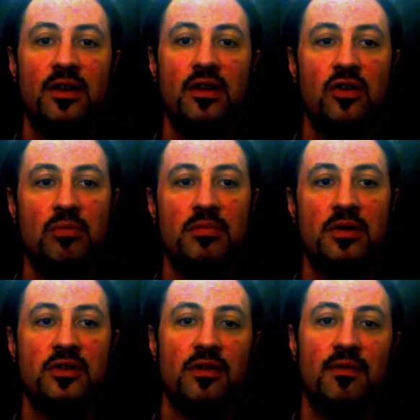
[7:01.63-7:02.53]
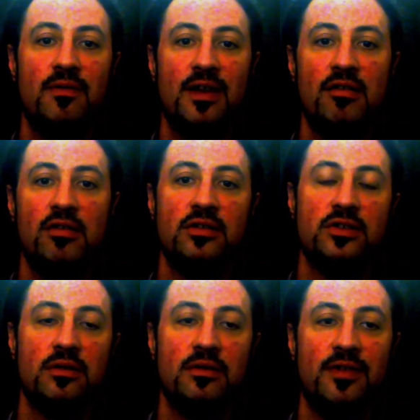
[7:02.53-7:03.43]
numbers of
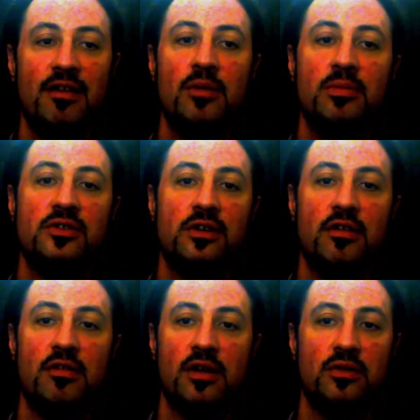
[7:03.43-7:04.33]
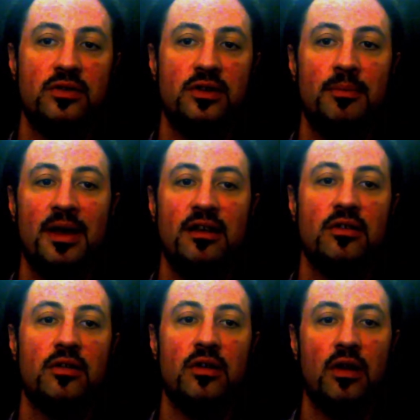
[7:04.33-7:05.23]
variable scenarios
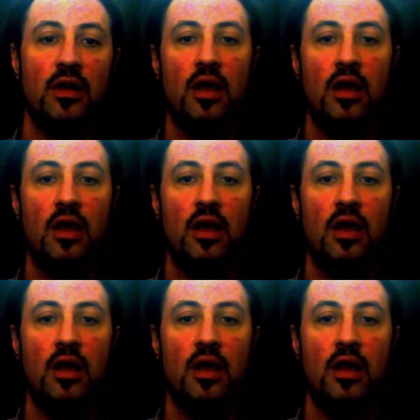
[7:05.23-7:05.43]
dependent on